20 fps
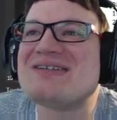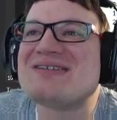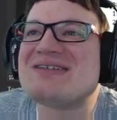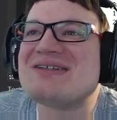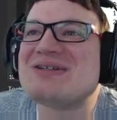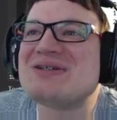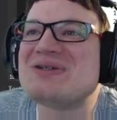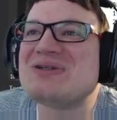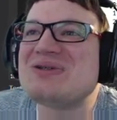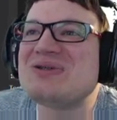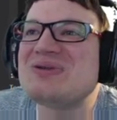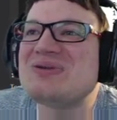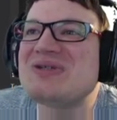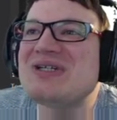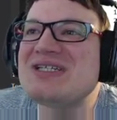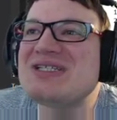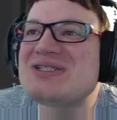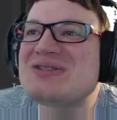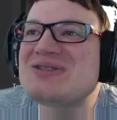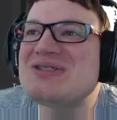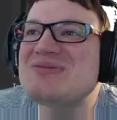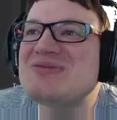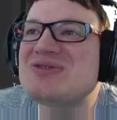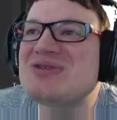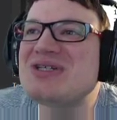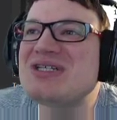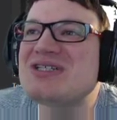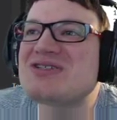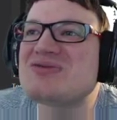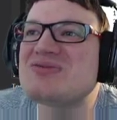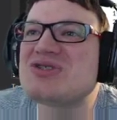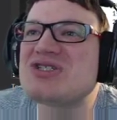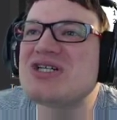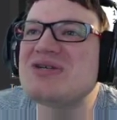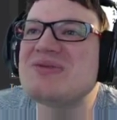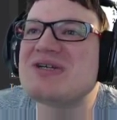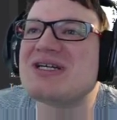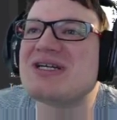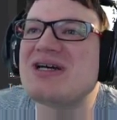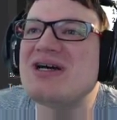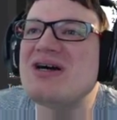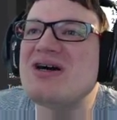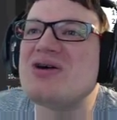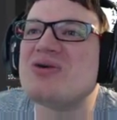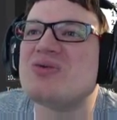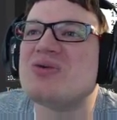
so nice stream, greetings from Germany. Oh,